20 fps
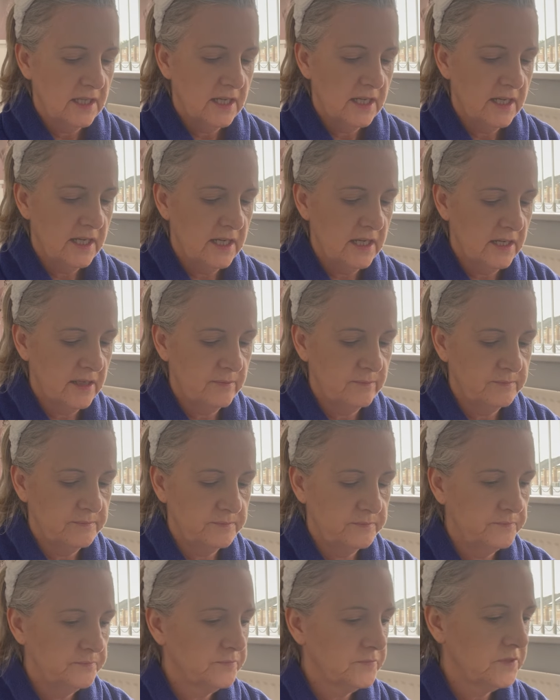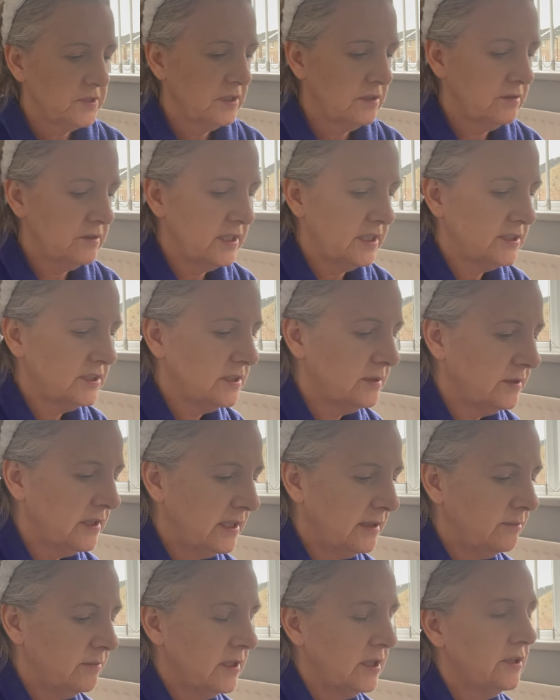um, oh that's a
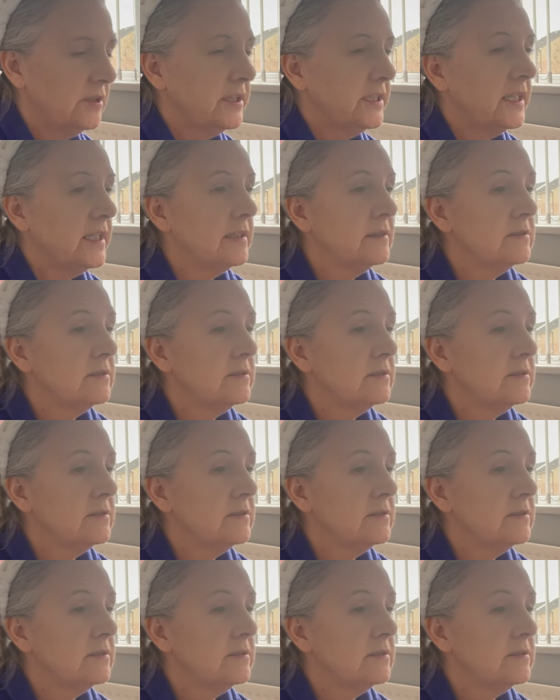lip liner